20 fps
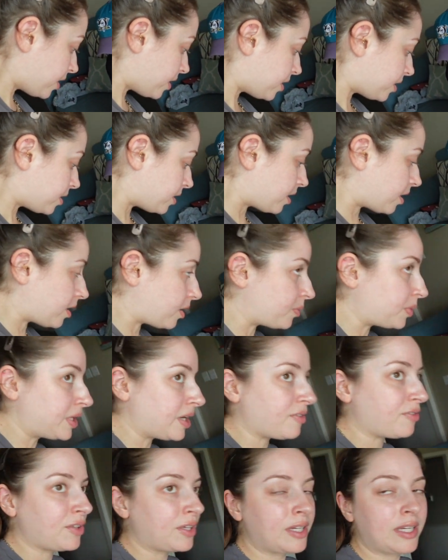And we
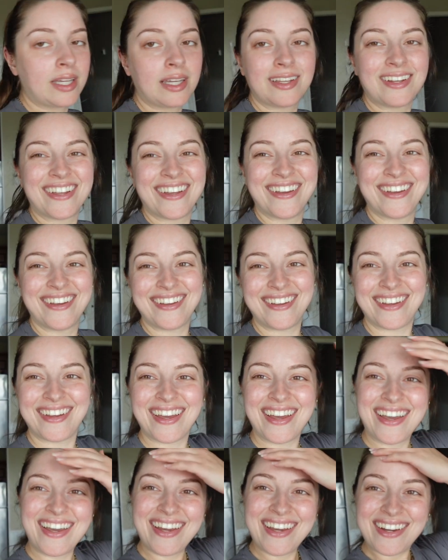definitely need,
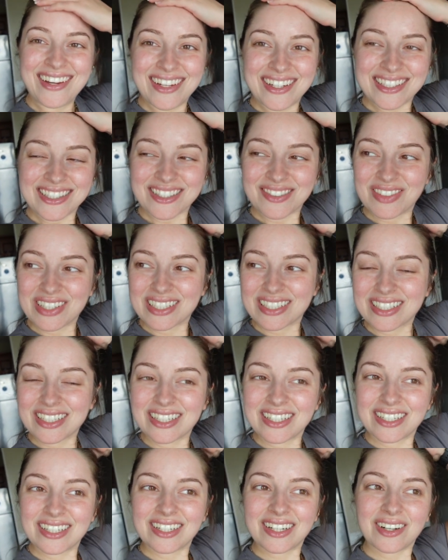it's been
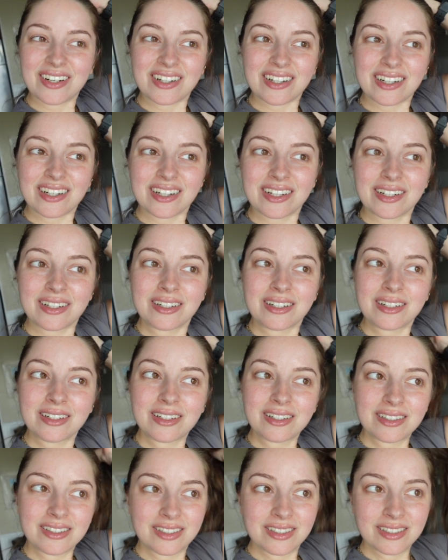
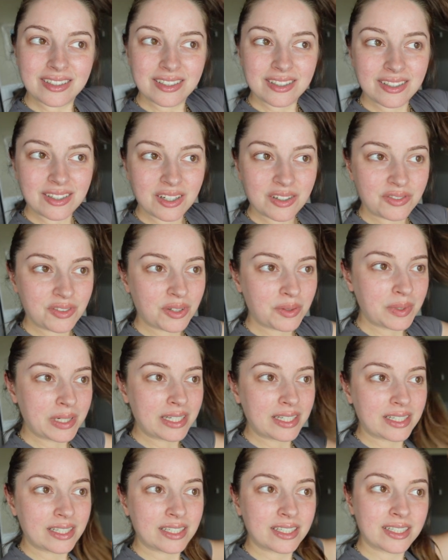over a
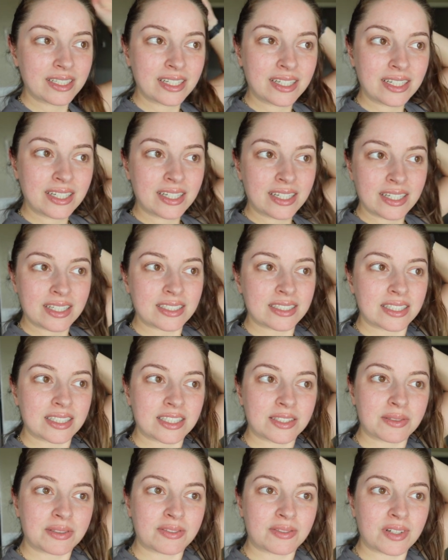week
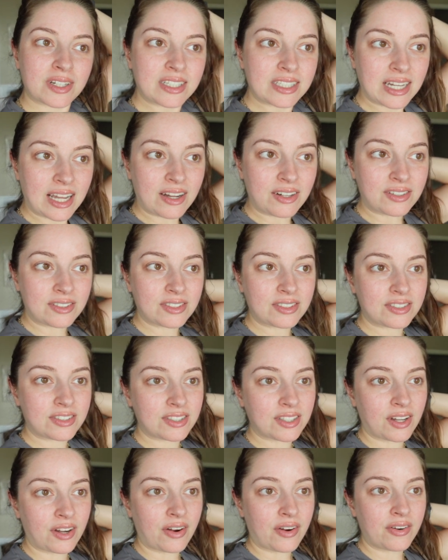since we've worked out,
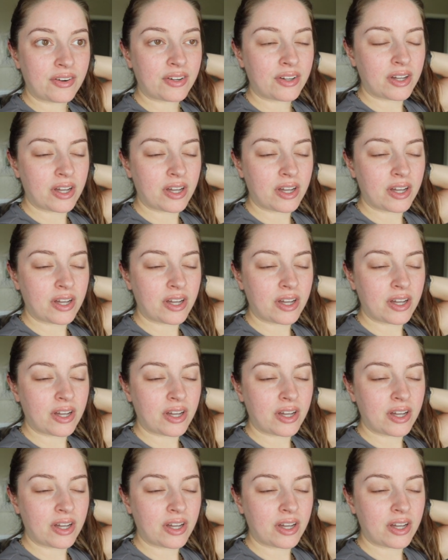so.